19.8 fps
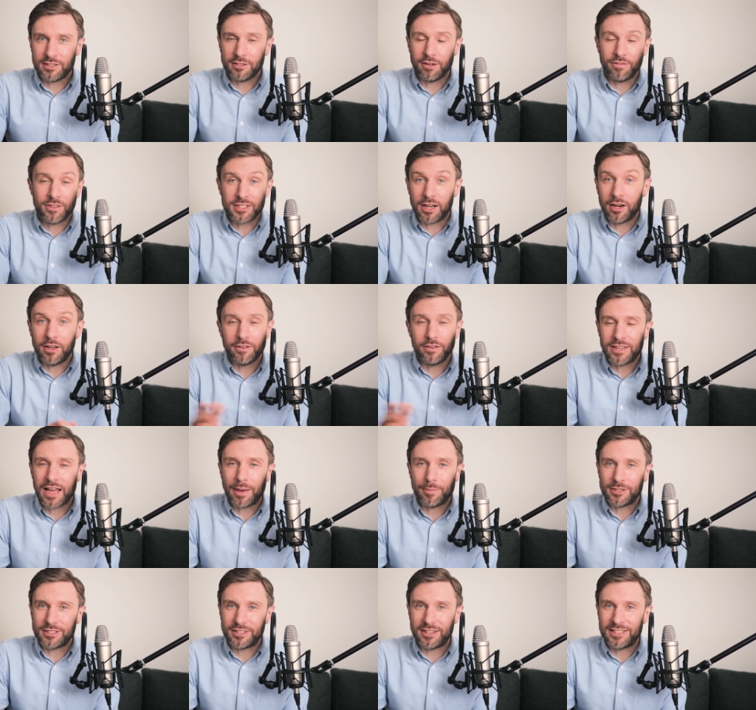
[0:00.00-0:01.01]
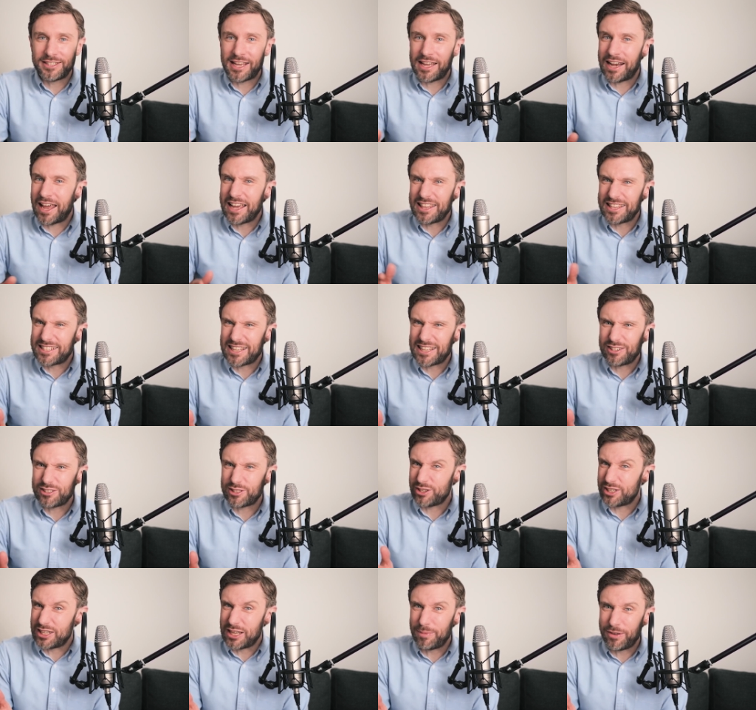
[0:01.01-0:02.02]
So if there's a load of damage to the D N A, the cell's
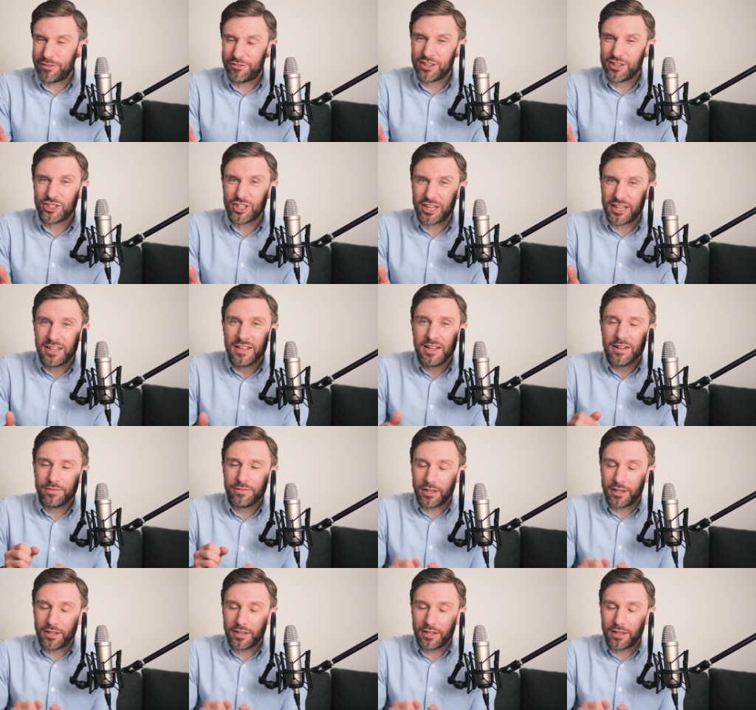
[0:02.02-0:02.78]
looking a bit fishy,